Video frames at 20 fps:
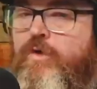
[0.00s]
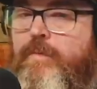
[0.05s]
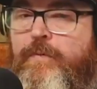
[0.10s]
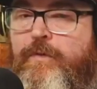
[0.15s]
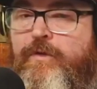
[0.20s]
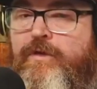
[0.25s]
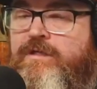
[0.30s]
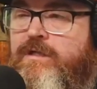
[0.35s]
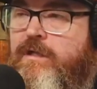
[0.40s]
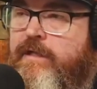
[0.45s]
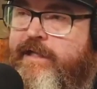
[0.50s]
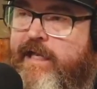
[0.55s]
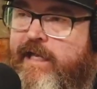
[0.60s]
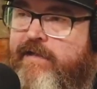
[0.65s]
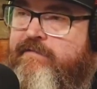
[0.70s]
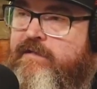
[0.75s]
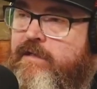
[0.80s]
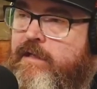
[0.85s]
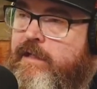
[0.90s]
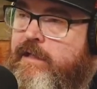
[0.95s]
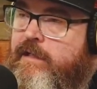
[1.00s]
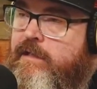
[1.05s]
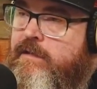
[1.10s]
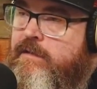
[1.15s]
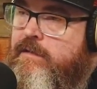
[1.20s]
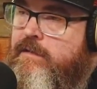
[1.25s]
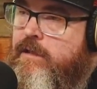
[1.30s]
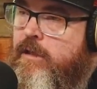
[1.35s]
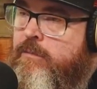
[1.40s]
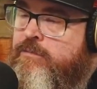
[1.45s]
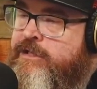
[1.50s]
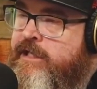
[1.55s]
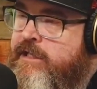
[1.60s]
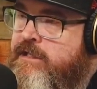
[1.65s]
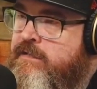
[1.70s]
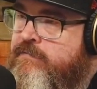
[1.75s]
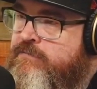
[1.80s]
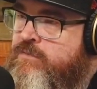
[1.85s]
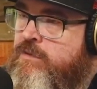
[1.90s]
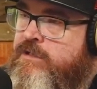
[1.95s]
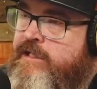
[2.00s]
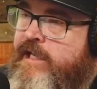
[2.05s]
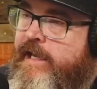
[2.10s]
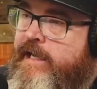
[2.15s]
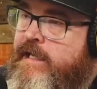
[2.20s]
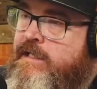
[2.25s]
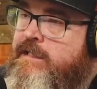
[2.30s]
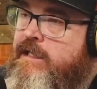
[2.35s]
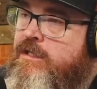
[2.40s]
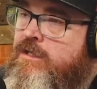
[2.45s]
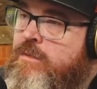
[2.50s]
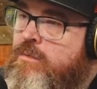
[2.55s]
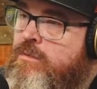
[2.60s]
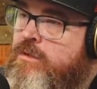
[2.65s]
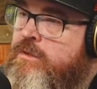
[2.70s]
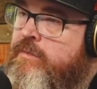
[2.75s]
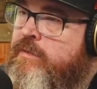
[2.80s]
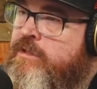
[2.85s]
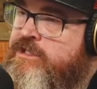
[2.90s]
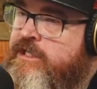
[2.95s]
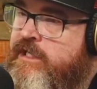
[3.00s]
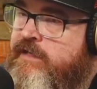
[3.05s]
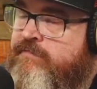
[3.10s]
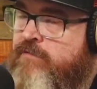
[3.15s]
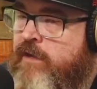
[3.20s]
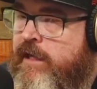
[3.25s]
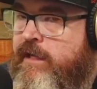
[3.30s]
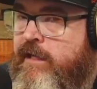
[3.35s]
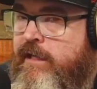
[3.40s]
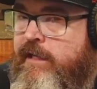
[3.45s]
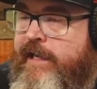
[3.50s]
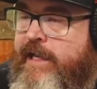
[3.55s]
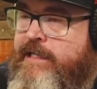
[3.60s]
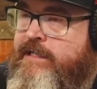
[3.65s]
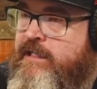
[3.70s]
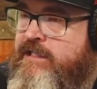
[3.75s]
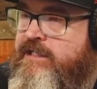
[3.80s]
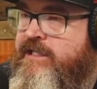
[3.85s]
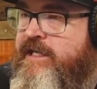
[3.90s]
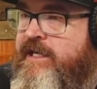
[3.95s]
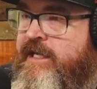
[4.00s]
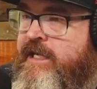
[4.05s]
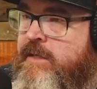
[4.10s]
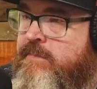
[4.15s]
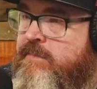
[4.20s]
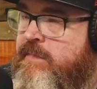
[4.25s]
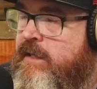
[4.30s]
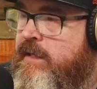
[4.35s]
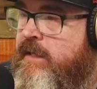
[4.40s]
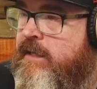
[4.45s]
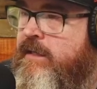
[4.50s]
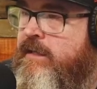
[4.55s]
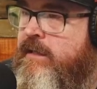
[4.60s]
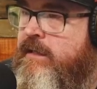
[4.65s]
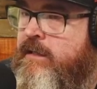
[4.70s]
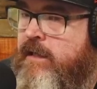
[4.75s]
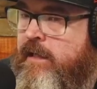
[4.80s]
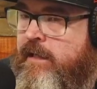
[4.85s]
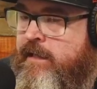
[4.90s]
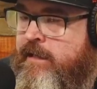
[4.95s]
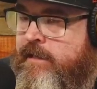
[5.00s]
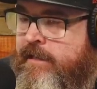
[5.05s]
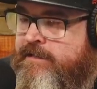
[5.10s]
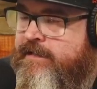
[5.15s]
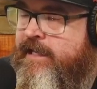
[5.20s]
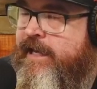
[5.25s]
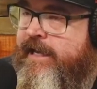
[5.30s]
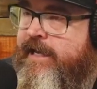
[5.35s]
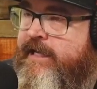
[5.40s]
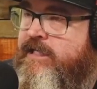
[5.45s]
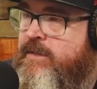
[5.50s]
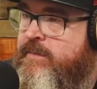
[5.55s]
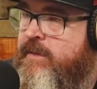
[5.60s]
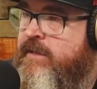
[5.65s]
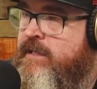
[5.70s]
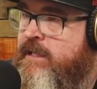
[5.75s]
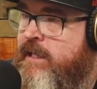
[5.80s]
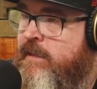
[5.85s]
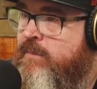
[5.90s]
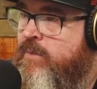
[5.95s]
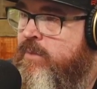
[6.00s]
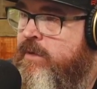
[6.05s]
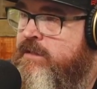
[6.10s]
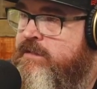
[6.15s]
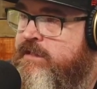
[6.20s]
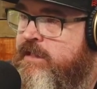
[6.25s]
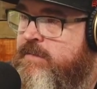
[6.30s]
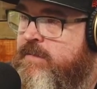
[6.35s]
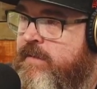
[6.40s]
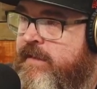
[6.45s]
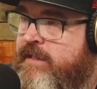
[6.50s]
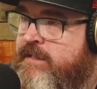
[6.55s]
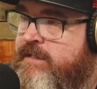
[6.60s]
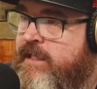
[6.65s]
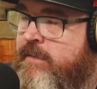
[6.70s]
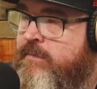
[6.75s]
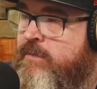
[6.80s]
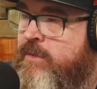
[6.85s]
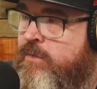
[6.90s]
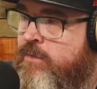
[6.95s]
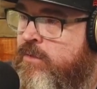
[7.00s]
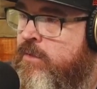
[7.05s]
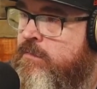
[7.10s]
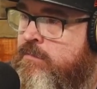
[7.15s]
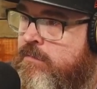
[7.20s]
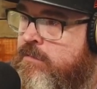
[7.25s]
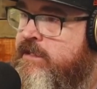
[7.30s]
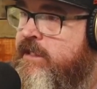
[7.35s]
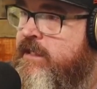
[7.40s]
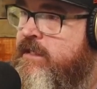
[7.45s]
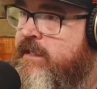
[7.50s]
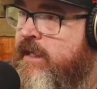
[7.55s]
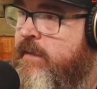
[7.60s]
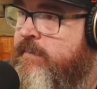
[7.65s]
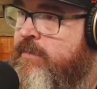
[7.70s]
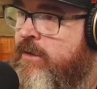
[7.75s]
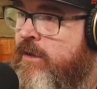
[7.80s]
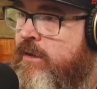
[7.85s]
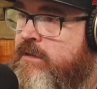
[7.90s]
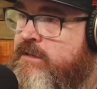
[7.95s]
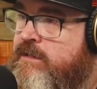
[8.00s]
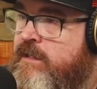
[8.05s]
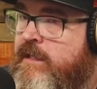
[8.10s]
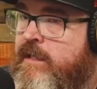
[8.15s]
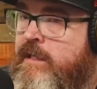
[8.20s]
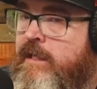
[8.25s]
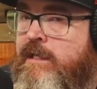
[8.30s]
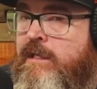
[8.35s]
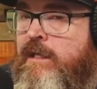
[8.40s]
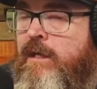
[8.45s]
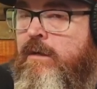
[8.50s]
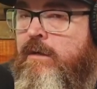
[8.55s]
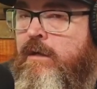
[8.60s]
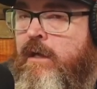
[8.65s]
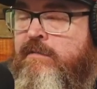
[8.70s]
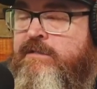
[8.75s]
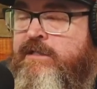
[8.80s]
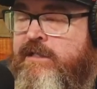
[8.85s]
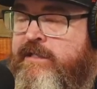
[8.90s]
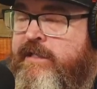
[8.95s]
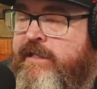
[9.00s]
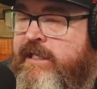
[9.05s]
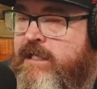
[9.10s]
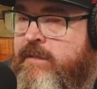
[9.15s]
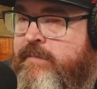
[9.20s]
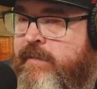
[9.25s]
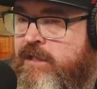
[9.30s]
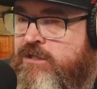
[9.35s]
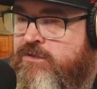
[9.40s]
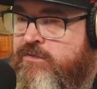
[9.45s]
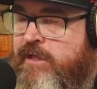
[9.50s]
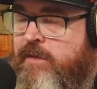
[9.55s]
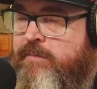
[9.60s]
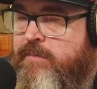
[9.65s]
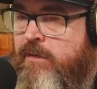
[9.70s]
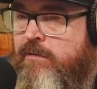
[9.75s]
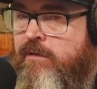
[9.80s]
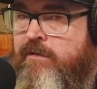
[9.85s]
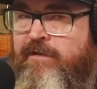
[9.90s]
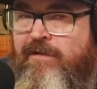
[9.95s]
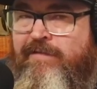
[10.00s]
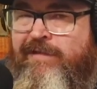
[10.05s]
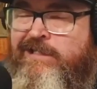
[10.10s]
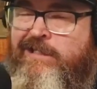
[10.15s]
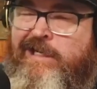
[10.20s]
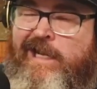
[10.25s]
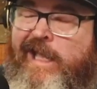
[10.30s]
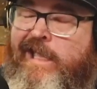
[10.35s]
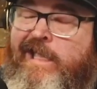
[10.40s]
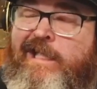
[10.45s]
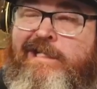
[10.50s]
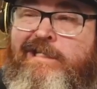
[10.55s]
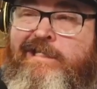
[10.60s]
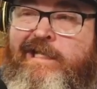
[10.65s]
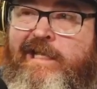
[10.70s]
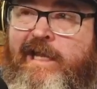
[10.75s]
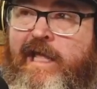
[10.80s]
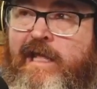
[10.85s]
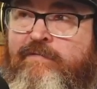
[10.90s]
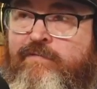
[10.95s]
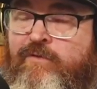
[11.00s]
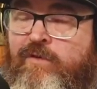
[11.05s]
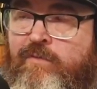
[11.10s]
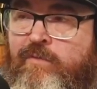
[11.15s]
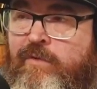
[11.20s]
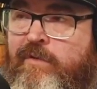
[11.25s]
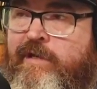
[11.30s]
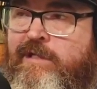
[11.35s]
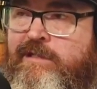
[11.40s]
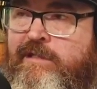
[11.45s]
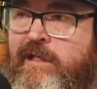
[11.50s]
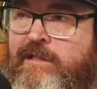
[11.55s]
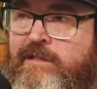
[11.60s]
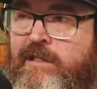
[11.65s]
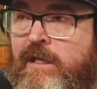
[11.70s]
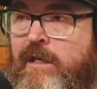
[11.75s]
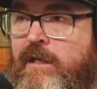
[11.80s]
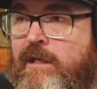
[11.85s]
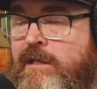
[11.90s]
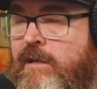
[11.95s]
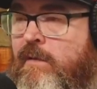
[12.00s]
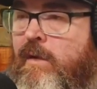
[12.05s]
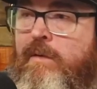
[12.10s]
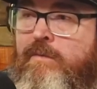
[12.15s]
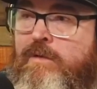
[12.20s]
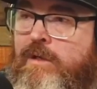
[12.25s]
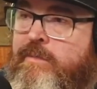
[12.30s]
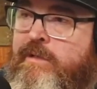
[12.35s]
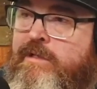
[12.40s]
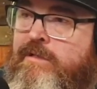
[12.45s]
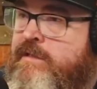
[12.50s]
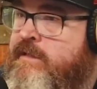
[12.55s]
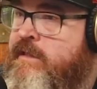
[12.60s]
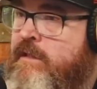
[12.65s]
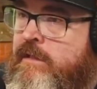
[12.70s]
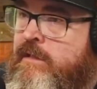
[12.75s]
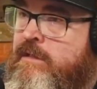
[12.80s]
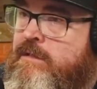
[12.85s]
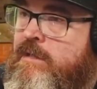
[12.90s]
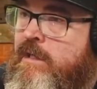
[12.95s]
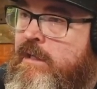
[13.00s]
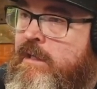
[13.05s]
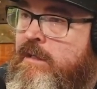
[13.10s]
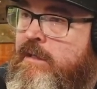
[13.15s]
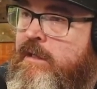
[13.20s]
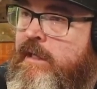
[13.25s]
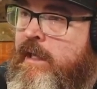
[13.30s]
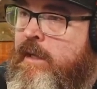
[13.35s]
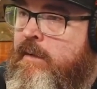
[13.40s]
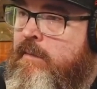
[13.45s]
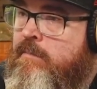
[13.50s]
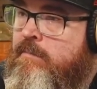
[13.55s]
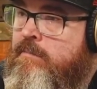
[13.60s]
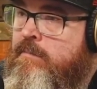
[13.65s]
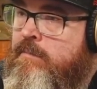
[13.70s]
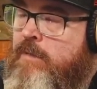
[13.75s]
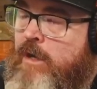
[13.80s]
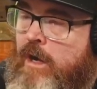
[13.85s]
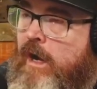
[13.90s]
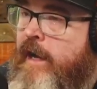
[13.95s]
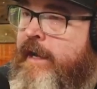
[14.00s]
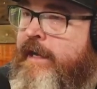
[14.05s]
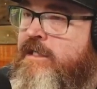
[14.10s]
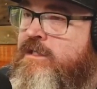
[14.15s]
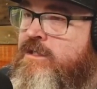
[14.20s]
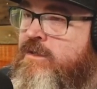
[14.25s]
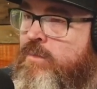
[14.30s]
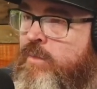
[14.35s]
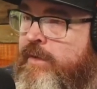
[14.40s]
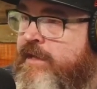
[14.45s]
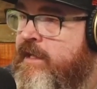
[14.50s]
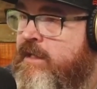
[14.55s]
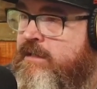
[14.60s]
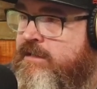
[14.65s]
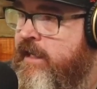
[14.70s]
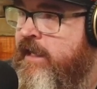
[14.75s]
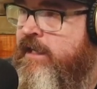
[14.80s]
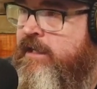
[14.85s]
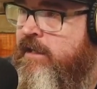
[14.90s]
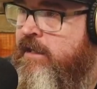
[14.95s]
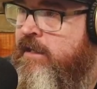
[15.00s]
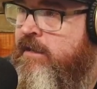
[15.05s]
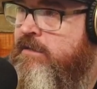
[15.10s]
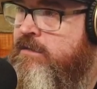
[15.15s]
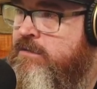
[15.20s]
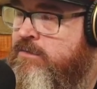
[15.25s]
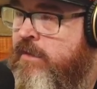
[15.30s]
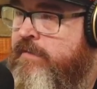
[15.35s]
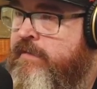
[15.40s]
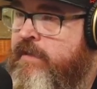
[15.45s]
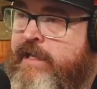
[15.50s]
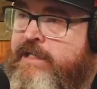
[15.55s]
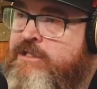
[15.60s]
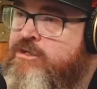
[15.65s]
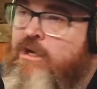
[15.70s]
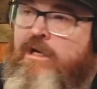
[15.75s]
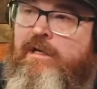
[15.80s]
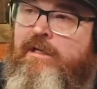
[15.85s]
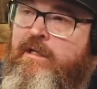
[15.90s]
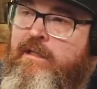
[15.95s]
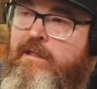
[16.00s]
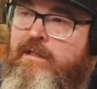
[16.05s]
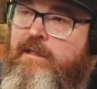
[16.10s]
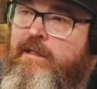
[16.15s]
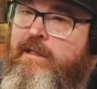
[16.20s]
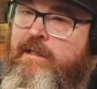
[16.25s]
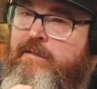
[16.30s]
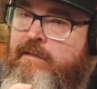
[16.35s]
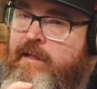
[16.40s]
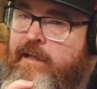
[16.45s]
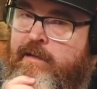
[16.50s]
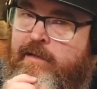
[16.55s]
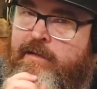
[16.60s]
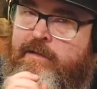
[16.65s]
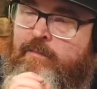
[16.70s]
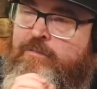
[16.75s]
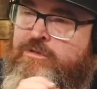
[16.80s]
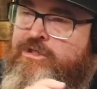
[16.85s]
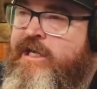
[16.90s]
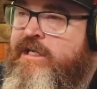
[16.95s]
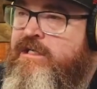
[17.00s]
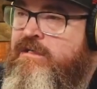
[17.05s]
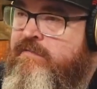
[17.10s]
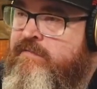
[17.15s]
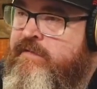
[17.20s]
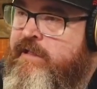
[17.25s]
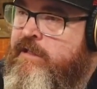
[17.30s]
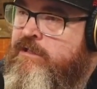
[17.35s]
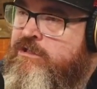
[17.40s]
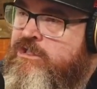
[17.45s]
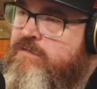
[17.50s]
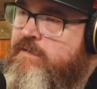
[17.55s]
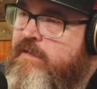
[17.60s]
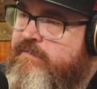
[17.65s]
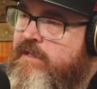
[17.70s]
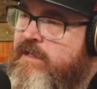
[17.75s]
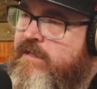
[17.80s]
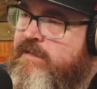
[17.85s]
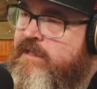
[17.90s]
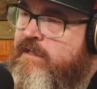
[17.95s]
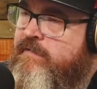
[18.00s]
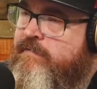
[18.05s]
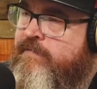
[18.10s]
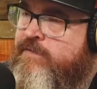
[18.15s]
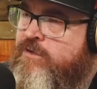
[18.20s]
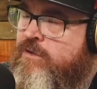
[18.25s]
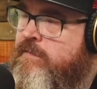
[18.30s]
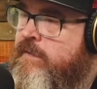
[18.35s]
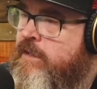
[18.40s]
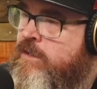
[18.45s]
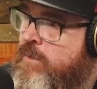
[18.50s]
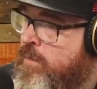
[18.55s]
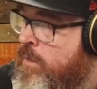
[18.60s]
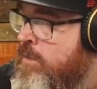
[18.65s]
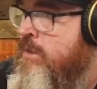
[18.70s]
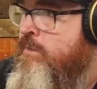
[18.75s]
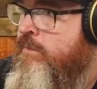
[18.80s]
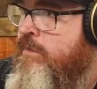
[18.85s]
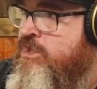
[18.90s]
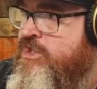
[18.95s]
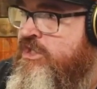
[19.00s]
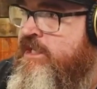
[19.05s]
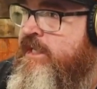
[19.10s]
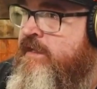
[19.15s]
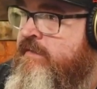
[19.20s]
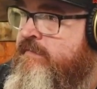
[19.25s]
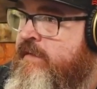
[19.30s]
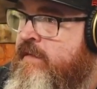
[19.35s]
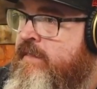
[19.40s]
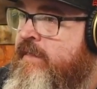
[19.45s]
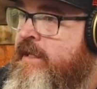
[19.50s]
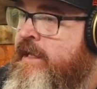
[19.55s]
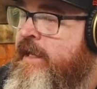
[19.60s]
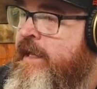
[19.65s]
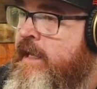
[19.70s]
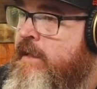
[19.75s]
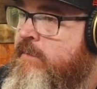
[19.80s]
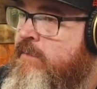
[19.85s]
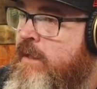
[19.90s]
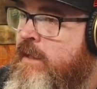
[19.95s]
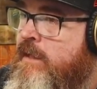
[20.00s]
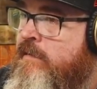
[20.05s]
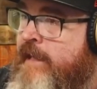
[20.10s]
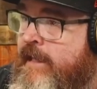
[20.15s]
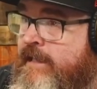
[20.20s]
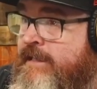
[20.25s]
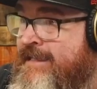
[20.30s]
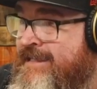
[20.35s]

personally have any objectives or targets that you want to achieve? Like as a team, a target to be the number one test playing team in the world, tick that box. You know, I was just thinking about Trent Boult. I think there's an ANZ advert where he says, you know, I want to be New Zealand's um, highest wicket taker, sort of thing. He's got a, a, an objective there. Do you have anything for you that you want to achieve in the game that's